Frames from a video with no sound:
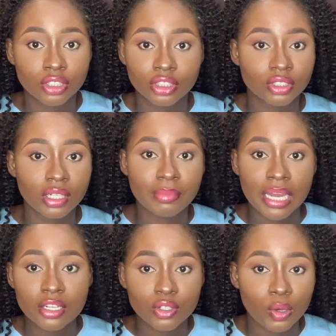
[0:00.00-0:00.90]
It's not
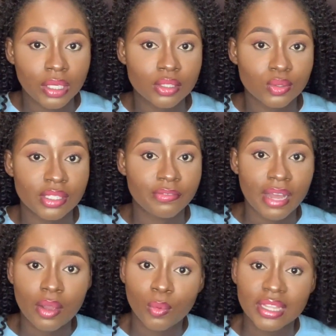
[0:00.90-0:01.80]
about you going to
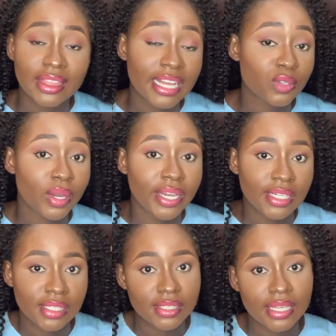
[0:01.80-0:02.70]
define what
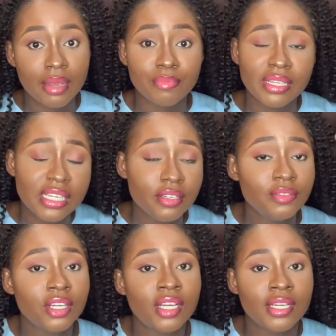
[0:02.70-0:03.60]
networking is. I
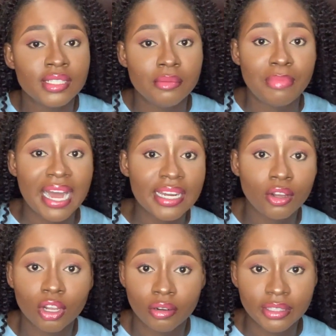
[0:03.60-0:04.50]
believe the
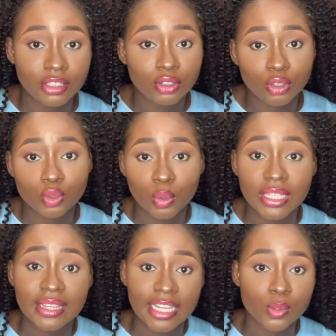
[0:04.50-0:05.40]
panel already knows
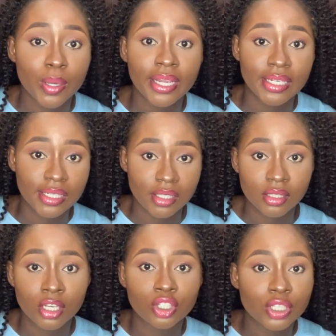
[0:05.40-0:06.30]
what networking is,
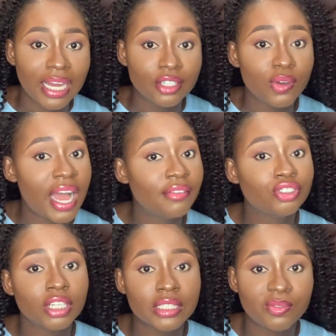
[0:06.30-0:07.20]
and you
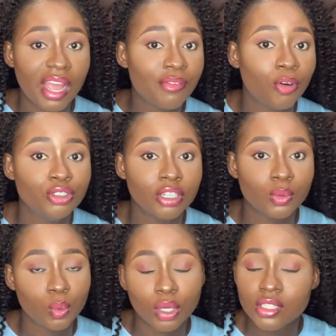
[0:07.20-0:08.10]
have just
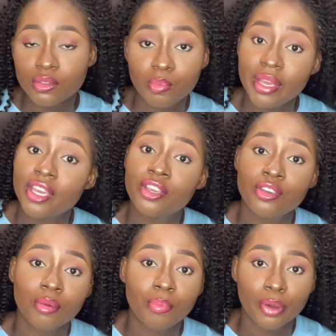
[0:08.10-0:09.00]
500 words to make
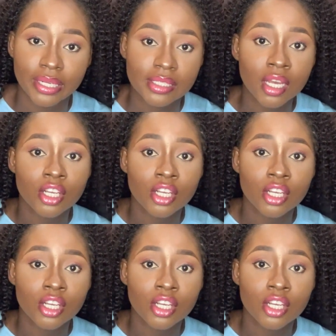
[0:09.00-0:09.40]
your point.